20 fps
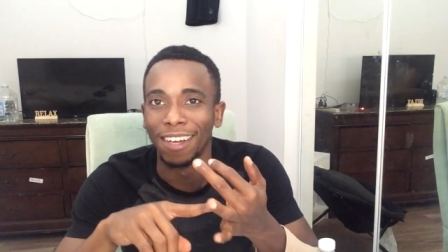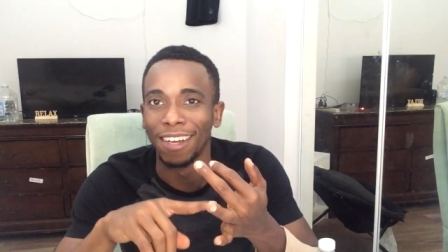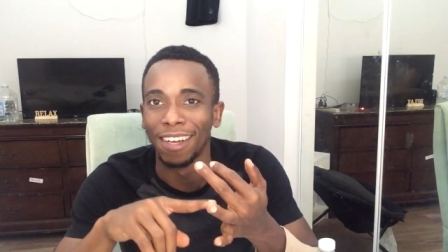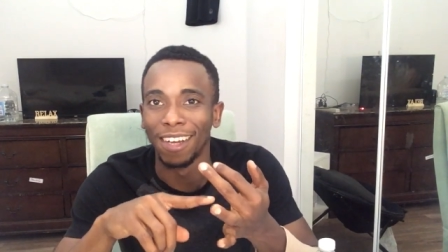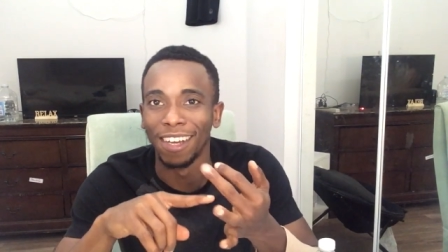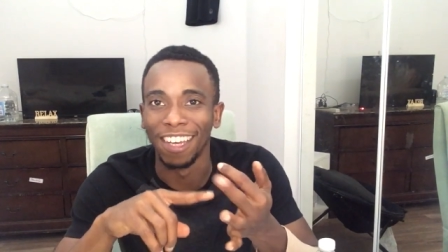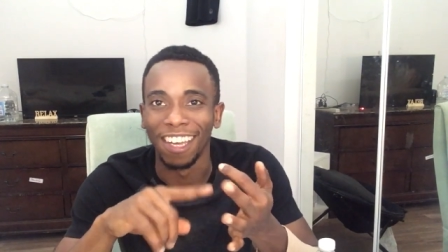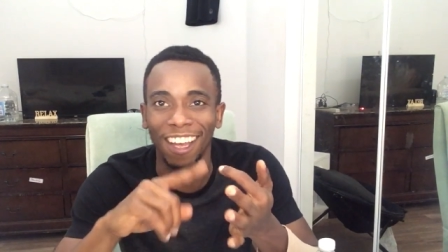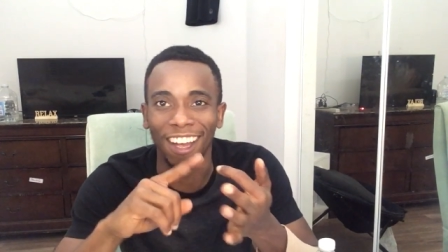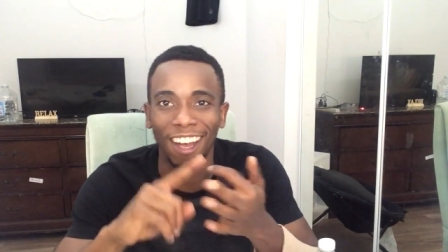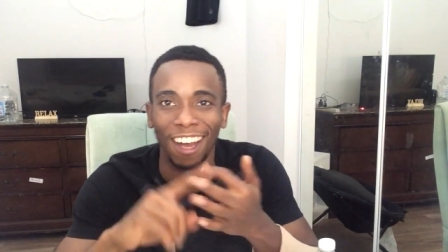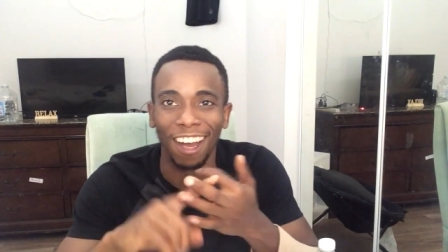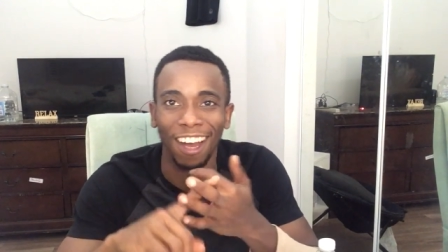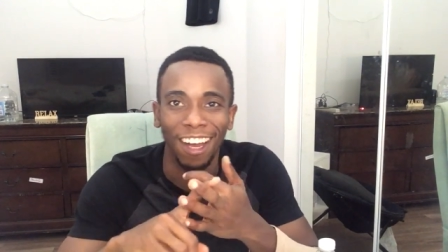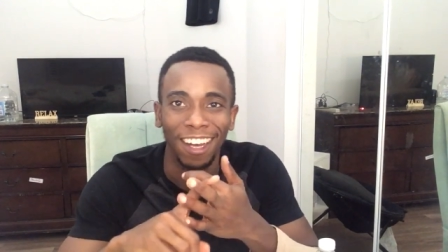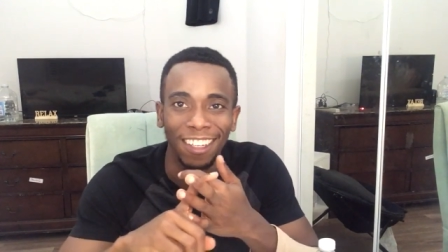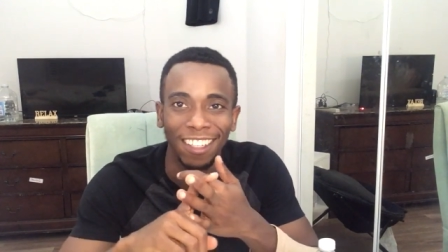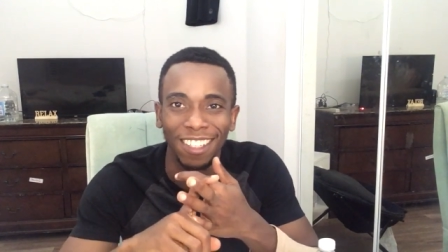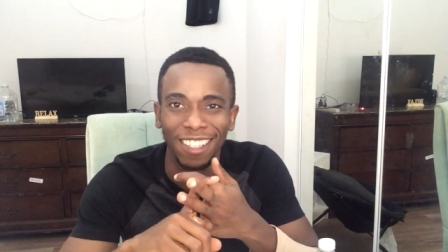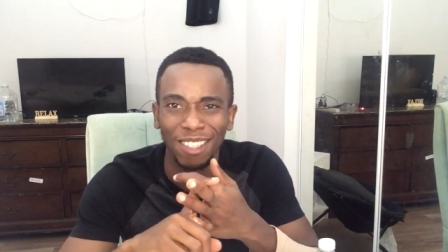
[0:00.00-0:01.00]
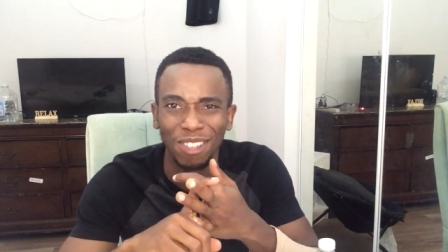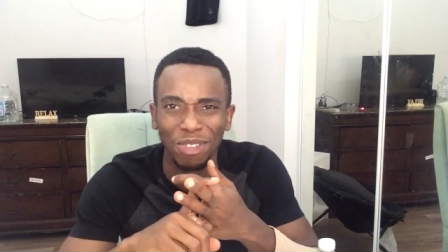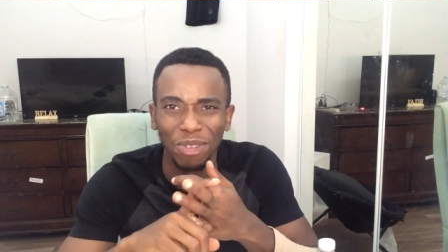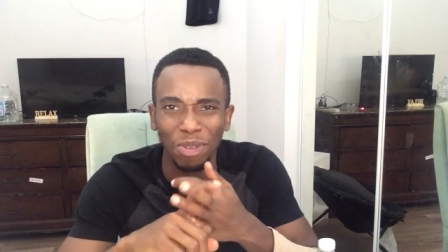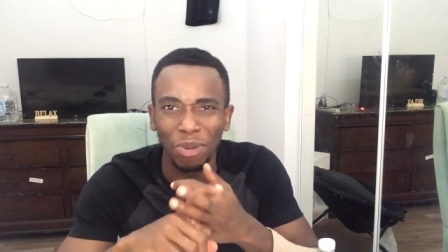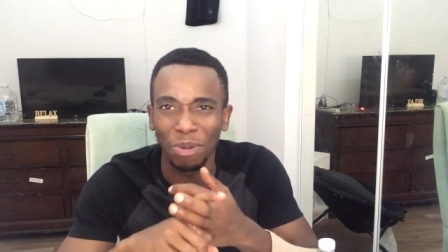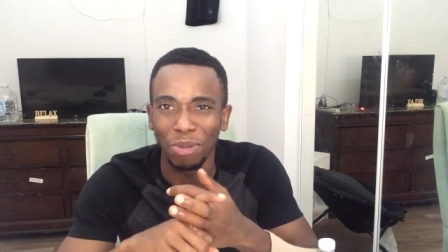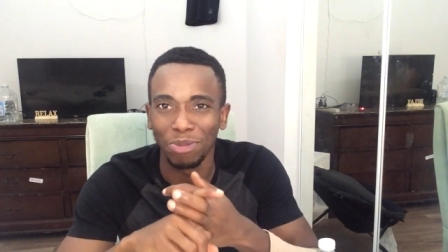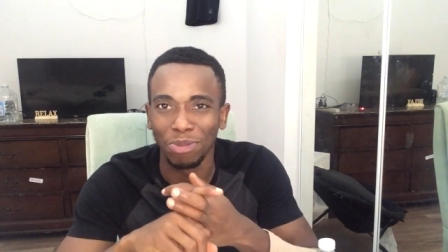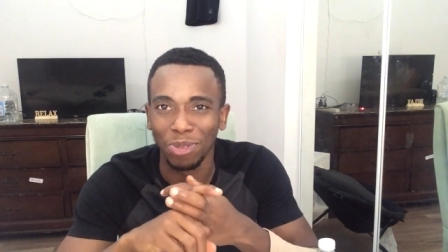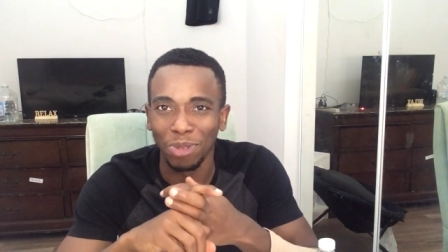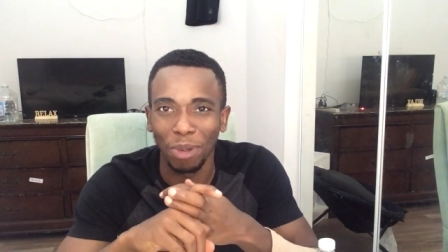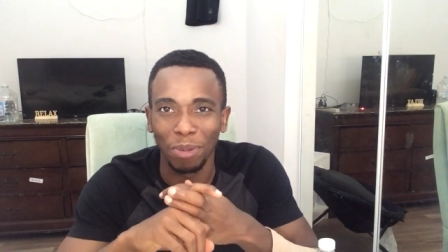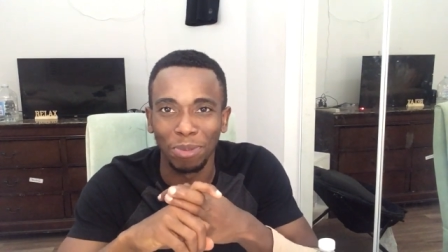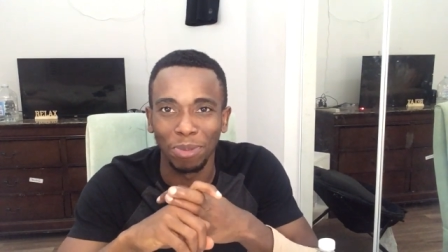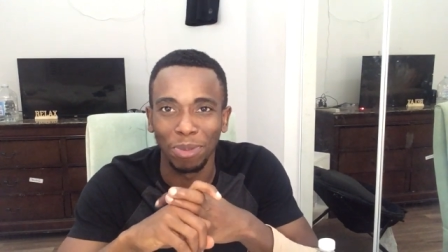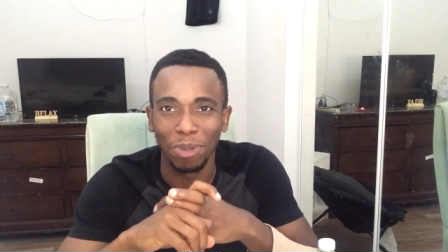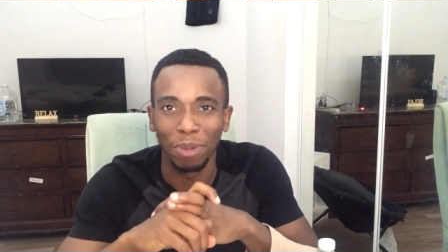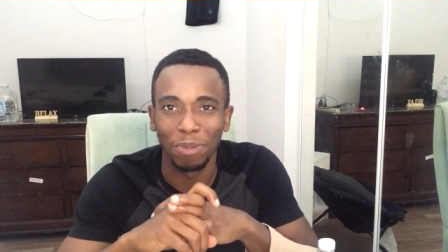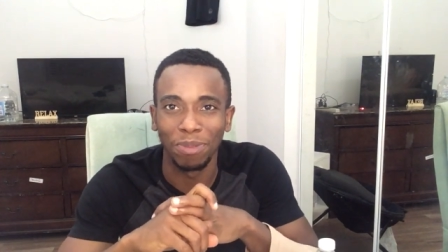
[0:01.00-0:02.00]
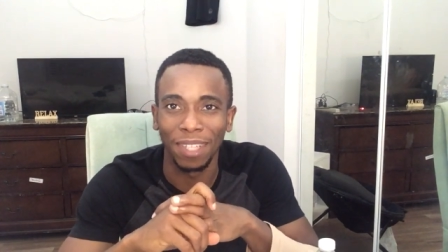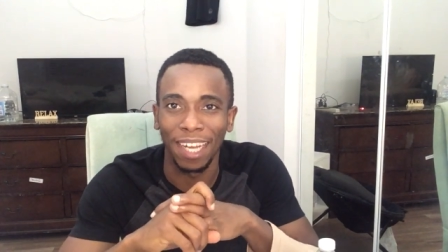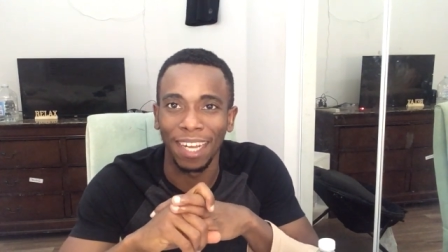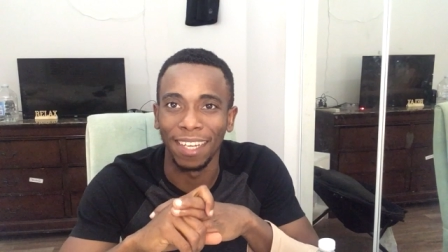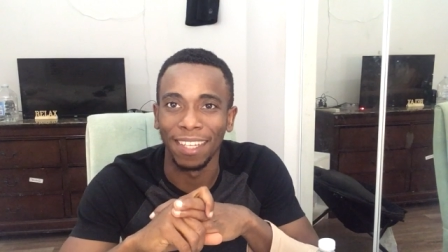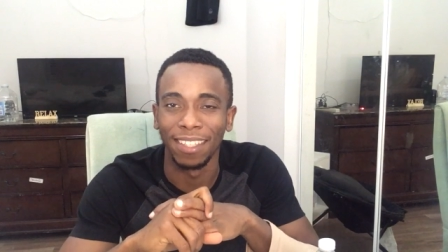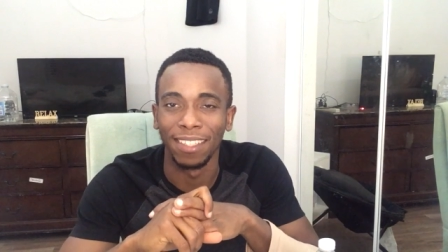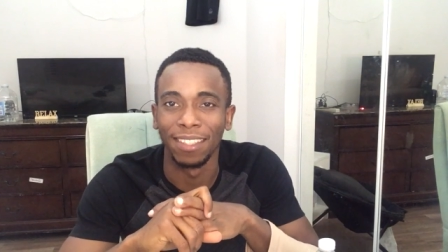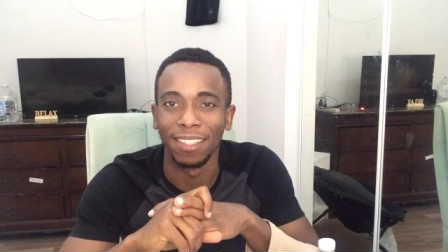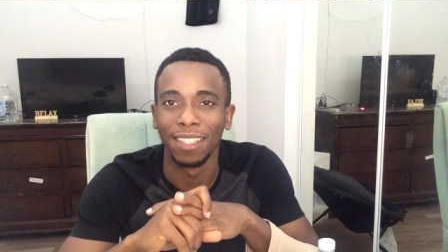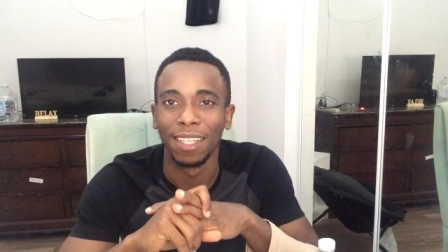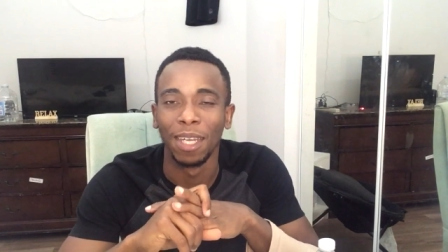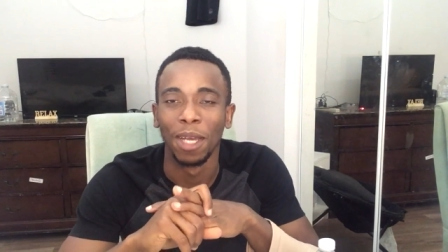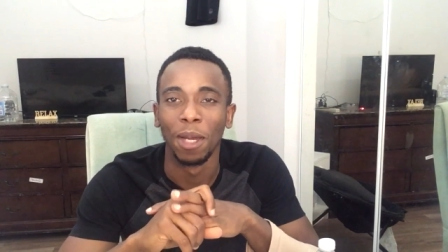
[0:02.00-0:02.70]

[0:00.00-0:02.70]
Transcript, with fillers: uh, Icardi, you know, top top talent.